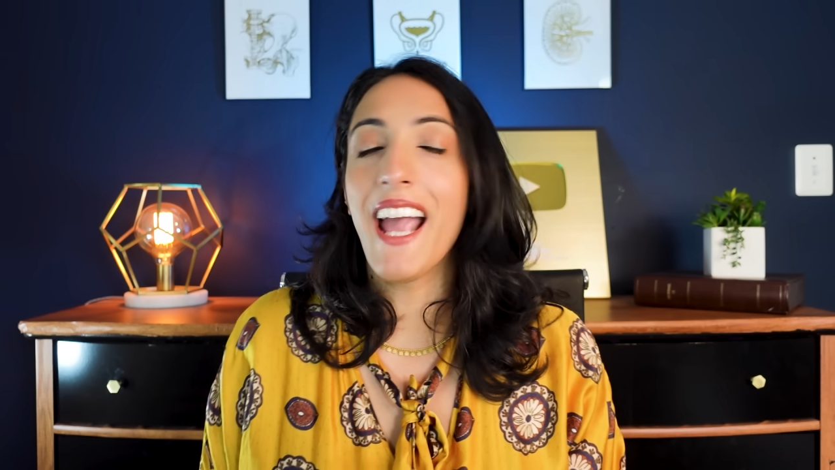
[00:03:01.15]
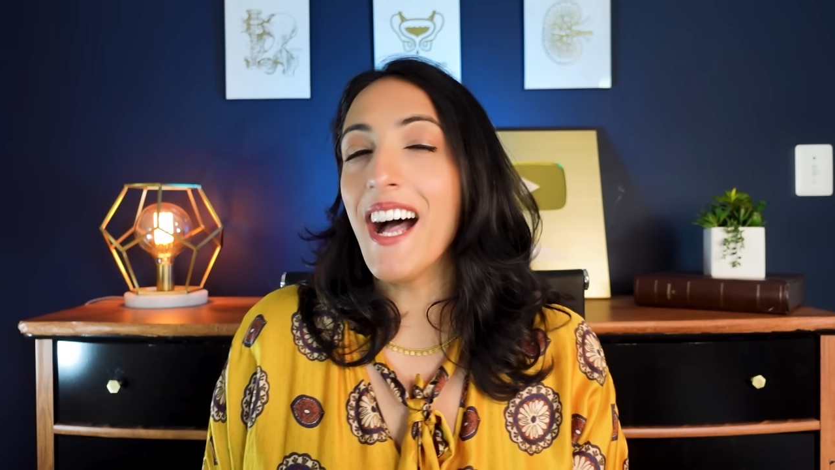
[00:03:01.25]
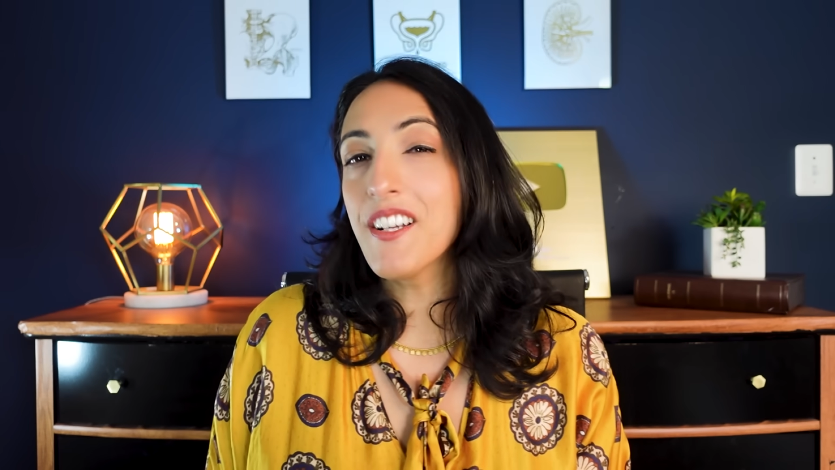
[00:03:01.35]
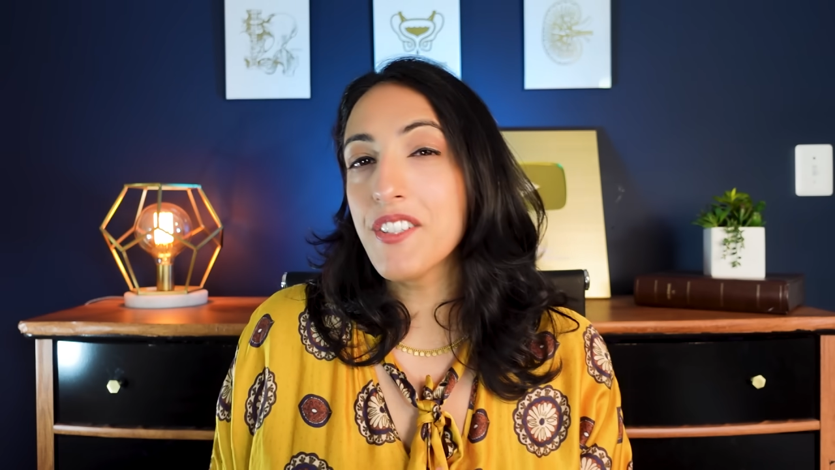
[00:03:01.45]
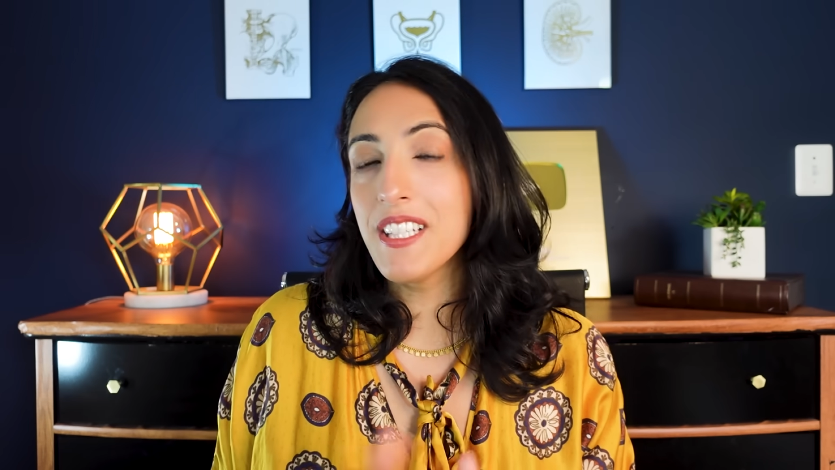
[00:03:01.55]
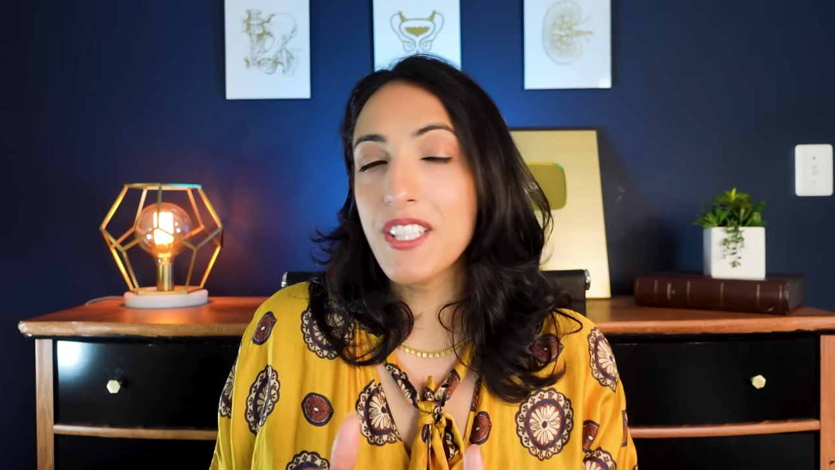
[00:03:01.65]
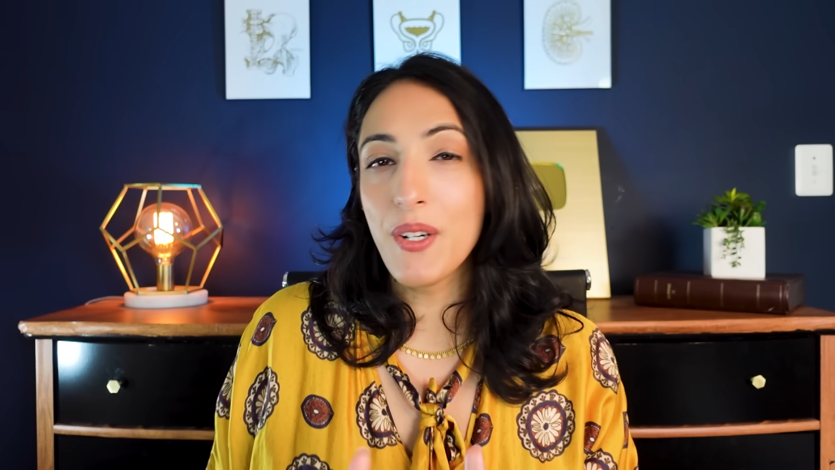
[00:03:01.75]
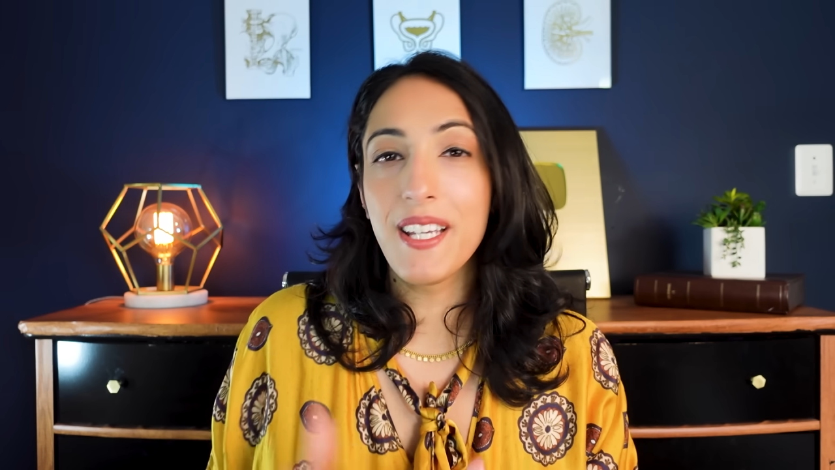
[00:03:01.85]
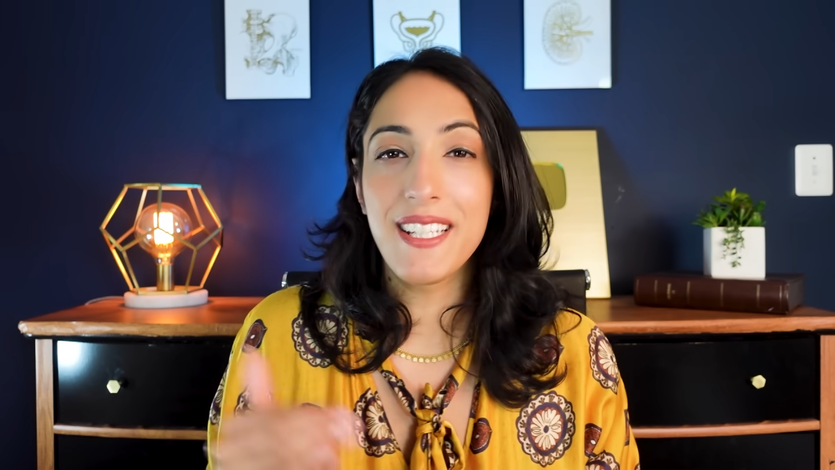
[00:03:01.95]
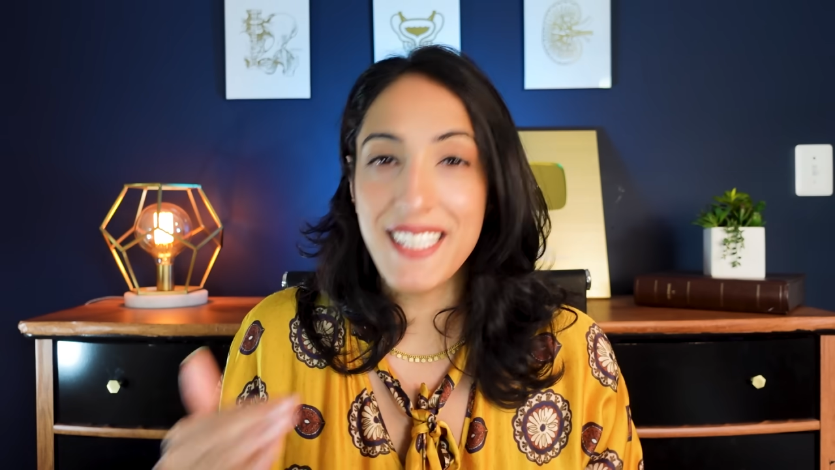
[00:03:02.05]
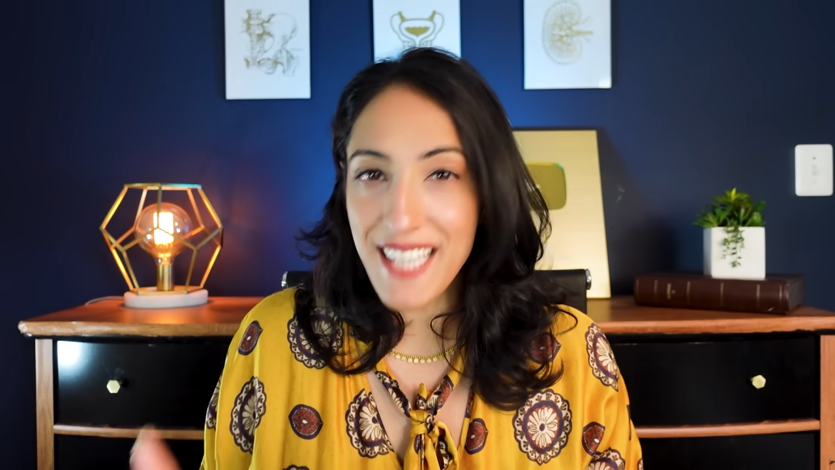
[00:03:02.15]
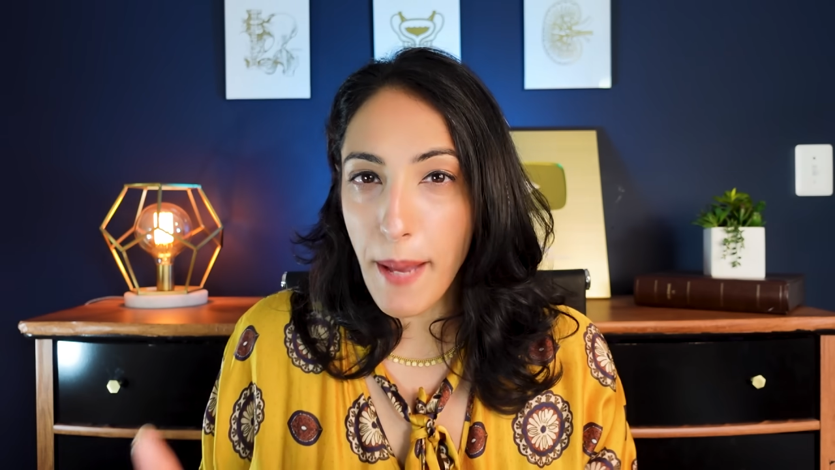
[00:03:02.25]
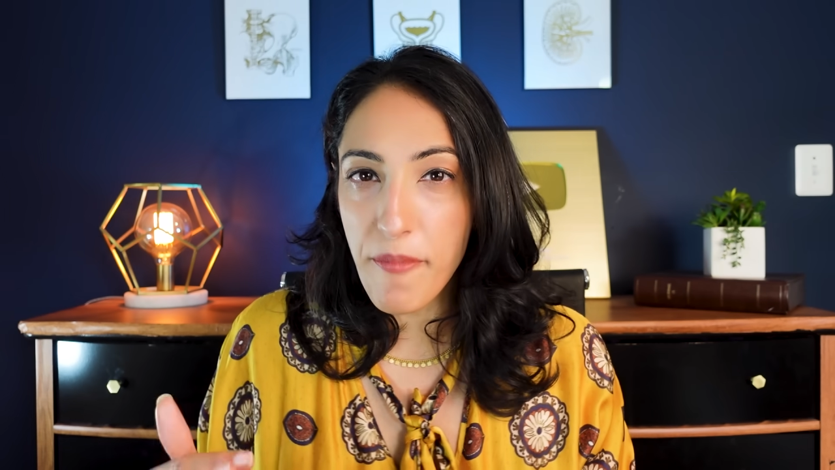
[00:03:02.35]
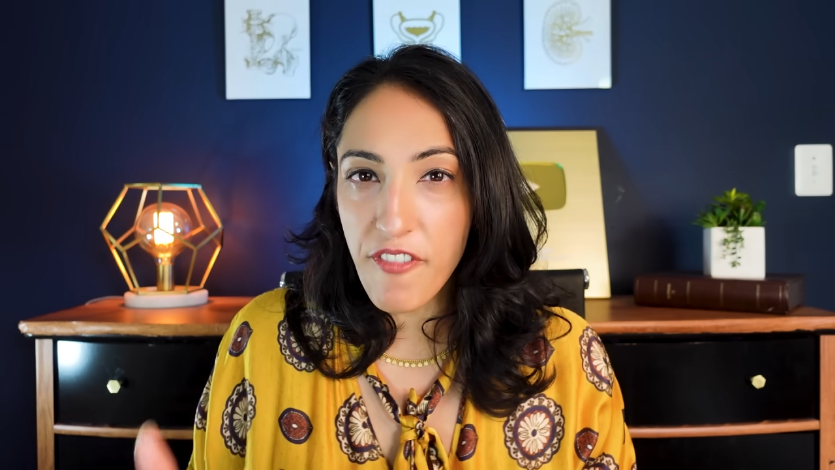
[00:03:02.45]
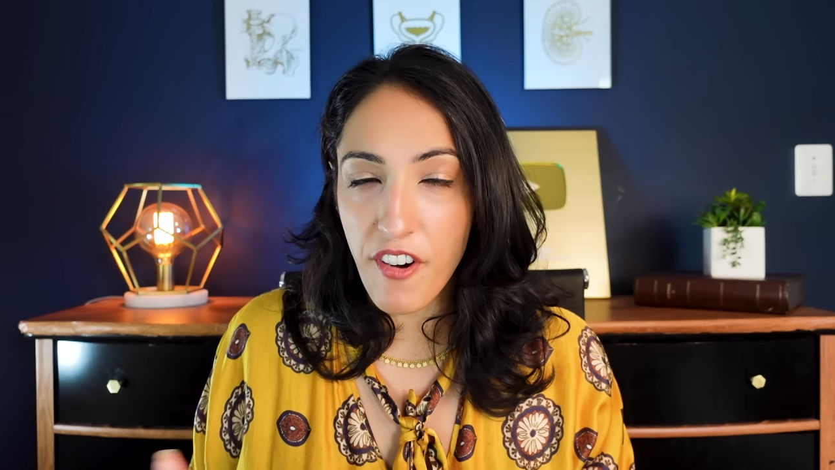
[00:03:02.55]
actually took it a
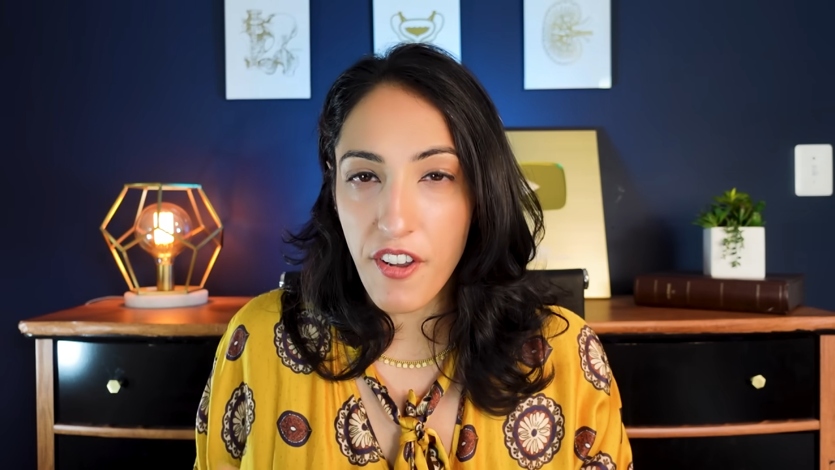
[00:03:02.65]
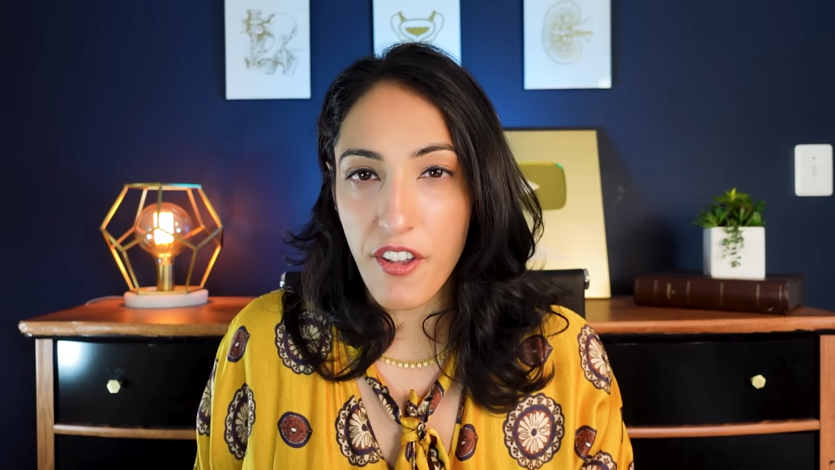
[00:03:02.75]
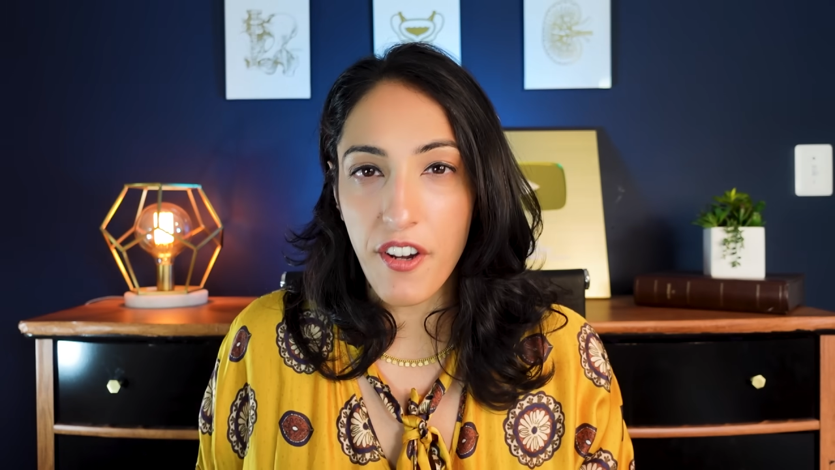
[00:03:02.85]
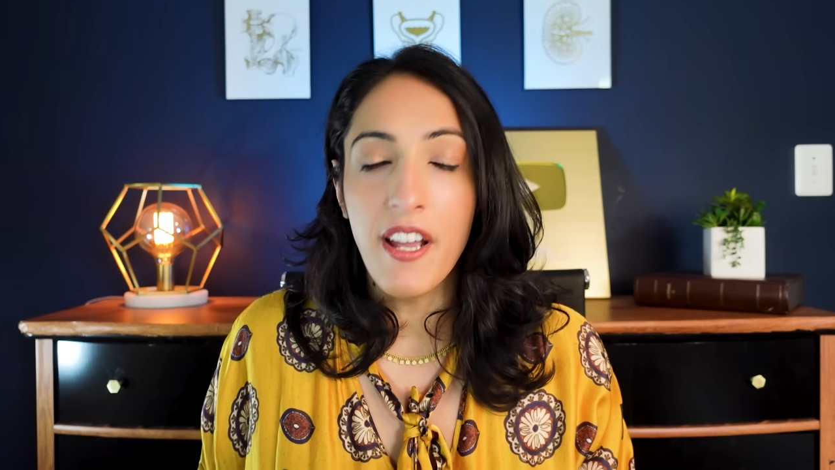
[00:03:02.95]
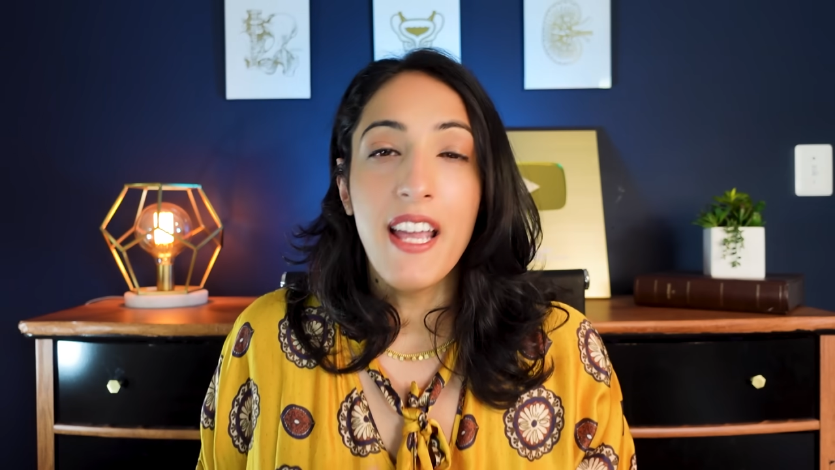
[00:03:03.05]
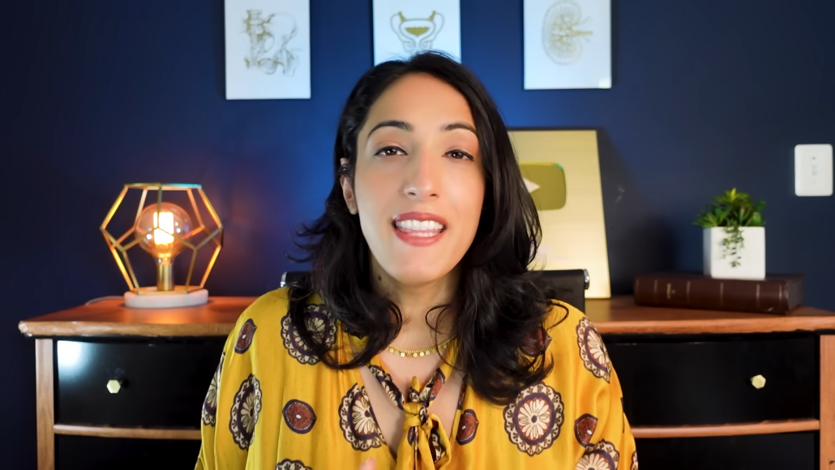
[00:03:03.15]
step further.